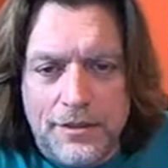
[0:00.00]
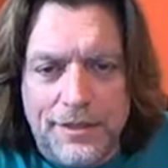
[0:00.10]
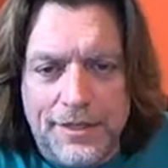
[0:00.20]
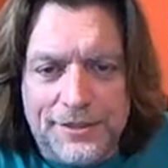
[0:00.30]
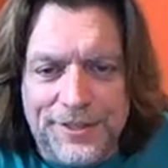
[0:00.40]

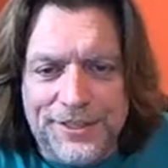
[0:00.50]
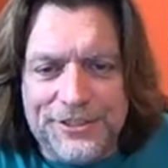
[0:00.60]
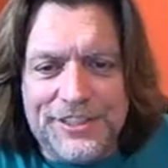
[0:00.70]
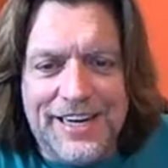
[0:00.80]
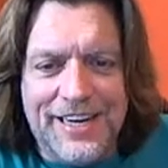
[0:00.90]
Les
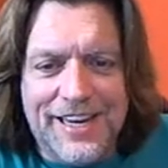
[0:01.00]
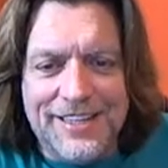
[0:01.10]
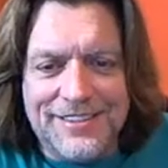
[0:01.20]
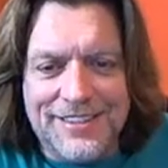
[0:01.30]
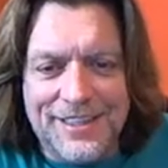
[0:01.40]

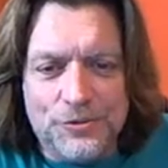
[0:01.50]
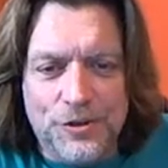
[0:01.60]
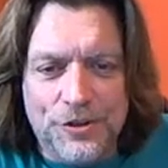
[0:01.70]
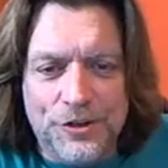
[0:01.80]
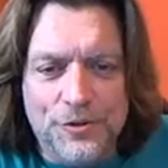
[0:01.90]
Fenderson88 says,
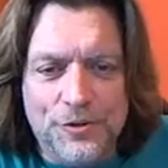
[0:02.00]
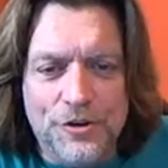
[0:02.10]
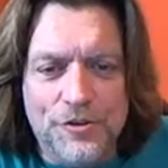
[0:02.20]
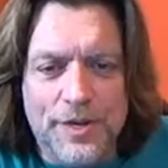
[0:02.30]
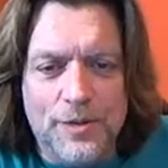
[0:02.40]
Will the new
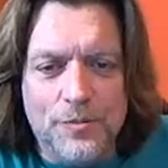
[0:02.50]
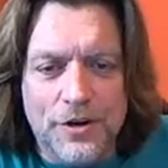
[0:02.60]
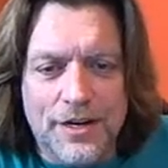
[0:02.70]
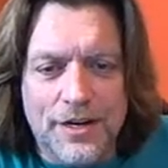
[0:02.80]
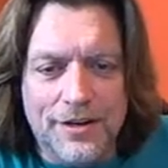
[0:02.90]
move mean
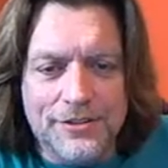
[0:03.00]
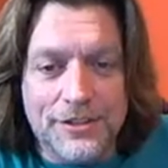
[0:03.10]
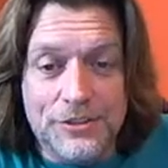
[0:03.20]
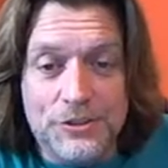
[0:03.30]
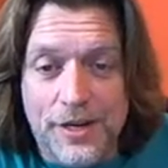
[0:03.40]
more colors?
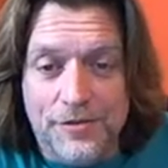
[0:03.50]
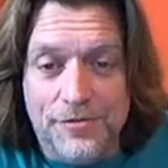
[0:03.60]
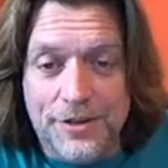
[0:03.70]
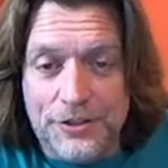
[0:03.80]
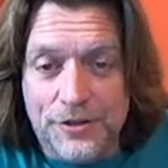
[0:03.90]
A tweed
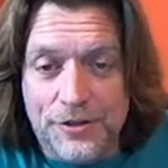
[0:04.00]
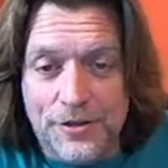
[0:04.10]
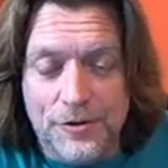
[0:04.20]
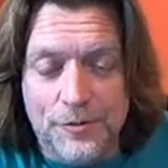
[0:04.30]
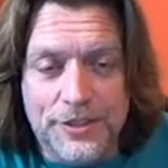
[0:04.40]

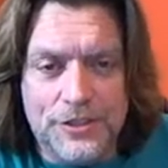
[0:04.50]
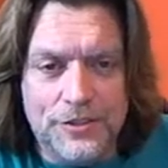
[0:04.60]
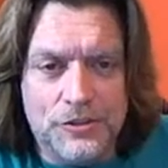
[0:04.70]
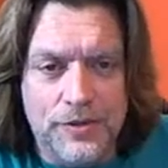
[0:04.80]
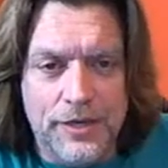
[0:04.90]
Ventura would be
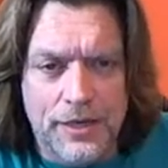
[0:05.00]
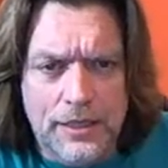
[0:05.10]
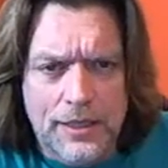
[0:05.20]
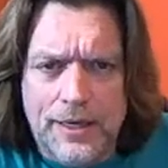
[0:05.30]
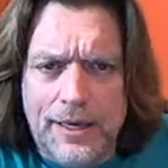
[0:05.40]
so sweet.
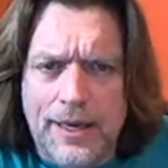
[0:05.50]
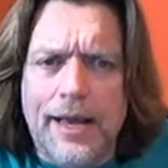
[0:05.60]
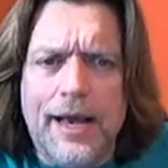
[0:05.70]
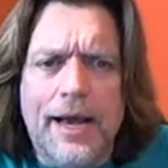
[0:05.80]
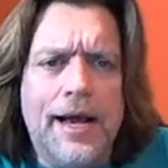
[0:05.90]

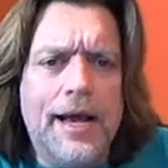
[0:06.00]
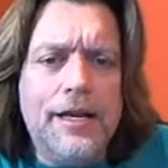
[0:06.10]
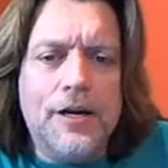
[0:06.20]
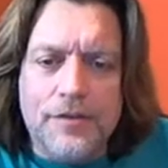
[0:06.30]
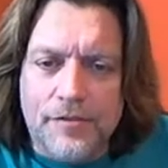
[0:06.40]
Uh,
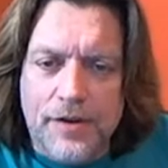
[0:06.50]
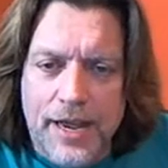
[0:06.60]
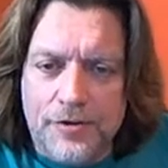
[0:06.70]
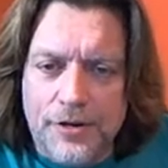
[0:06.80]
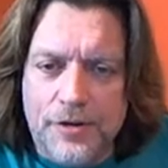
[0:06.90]
you know, I've never
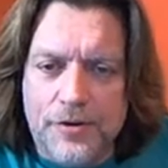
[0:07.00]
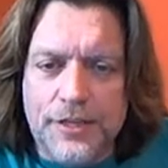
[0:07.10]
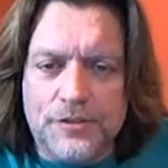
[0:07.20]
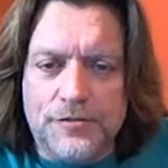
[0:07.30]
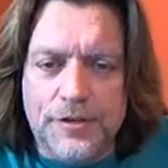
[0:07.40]
had a
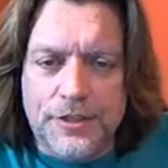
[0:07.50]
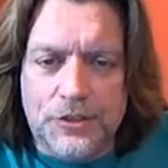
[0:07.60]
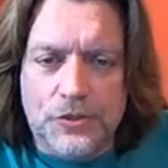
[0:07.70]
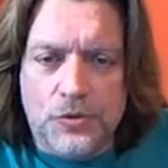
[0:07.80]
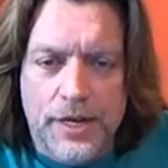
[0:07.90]
request for a
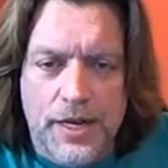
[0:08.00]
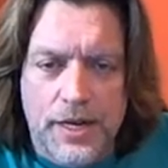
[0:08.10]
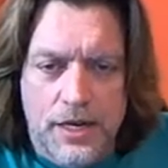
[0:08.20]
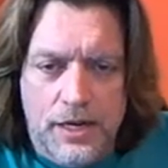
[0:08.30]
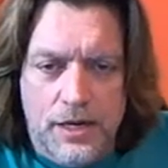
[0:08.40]

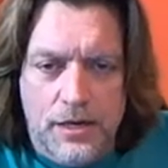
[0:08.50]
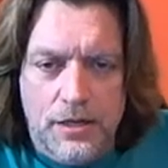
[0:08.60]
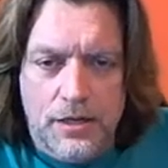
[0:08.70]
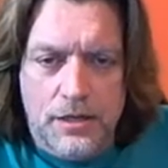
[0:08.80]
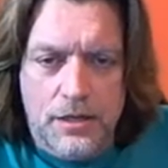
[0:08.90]

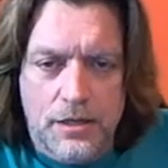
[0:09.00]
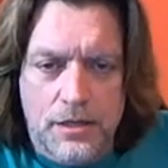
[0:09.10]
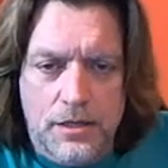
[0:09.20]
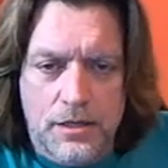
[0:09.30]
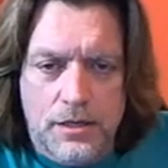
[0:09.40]
tweed.
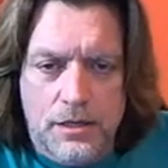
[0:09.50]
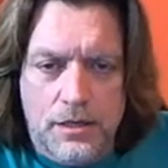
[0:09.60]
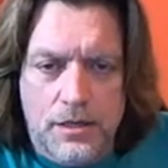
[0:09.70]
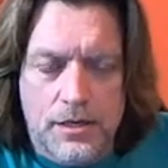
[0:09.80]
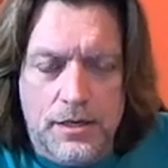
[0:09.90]

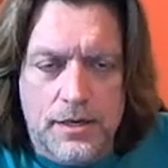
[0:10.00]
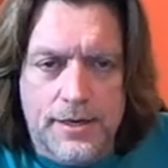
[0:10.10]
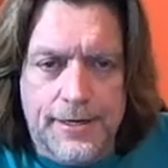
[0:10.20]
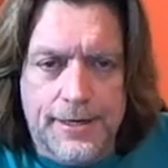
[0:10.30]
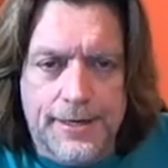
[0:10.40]

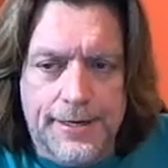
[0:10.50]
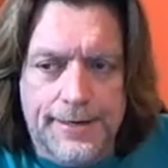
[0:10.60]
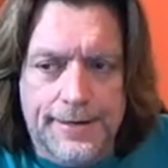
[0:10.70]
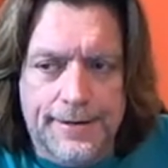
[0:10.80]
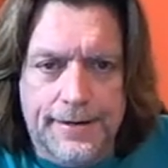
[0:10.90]

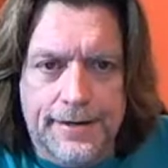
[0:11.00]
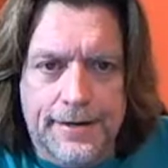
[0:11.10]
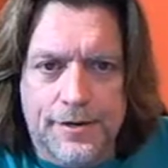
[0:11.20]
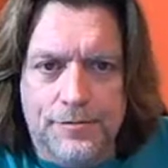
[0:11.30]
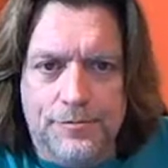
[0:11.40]

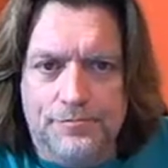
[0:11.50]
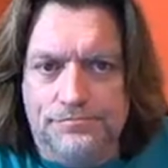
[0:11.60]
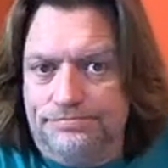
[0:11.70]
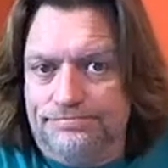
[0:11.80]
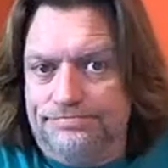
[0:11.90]
Uh,
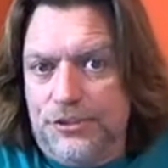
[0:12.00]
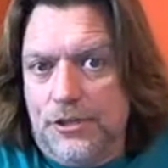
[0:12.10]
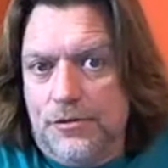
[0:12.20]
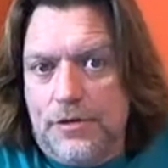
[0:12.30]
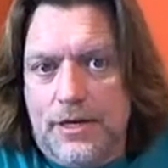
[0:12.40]

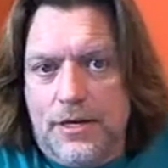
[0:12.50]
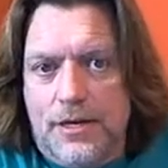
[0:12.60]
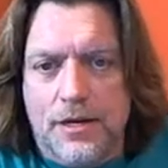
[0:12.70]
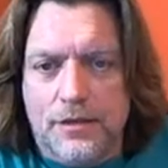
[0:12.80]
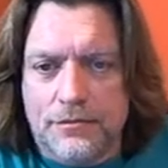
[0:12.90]
sure, why
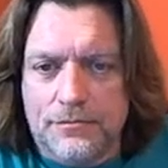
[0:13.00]
not?